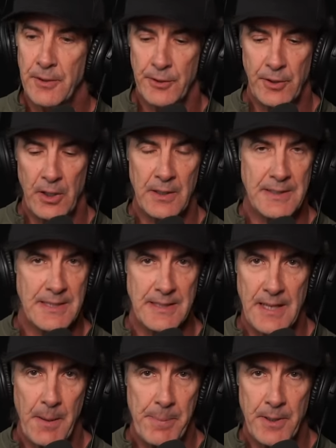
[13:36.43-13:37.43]
The dog has
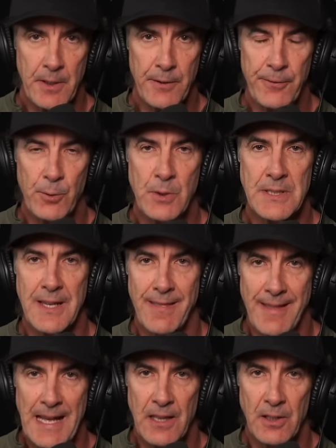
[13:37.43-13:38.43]
not been on the force
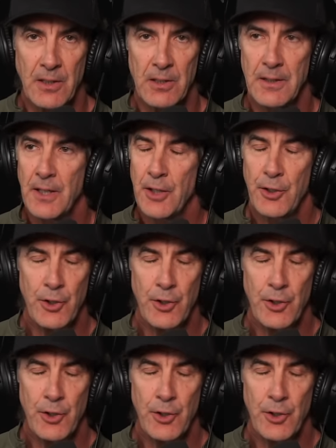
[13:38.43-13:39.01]
that long.